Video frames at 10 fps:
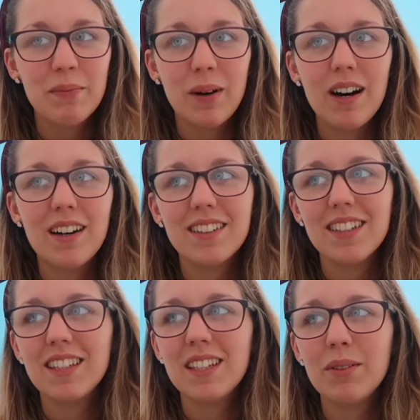But
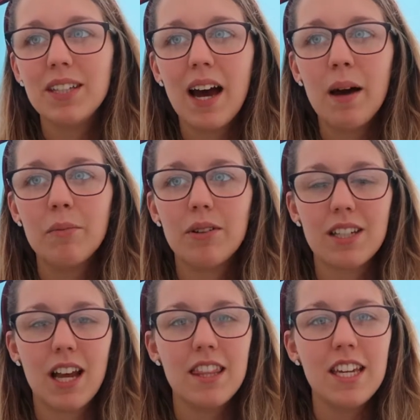the thing with Amber
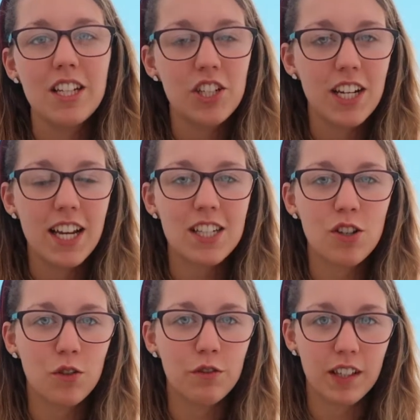is I think she is
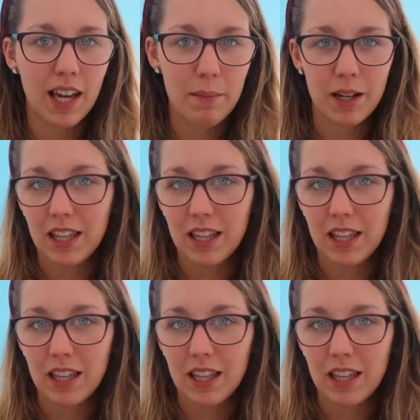all for Kem,